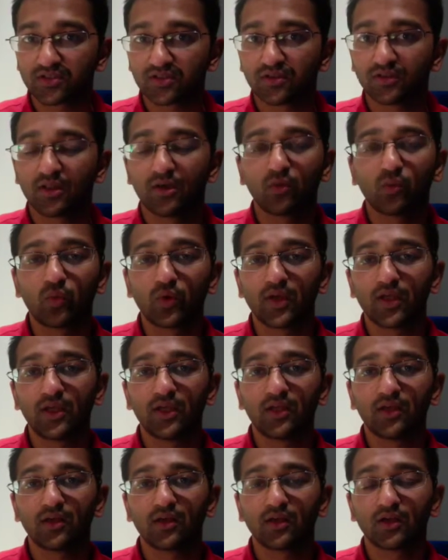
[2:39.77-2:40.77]
that
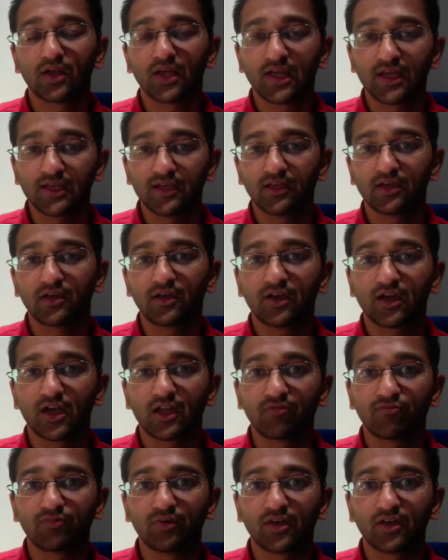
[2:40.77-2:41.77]
we hear
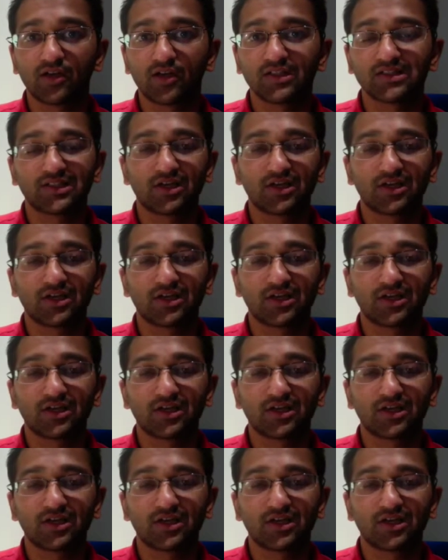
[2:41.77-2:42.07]
and realize,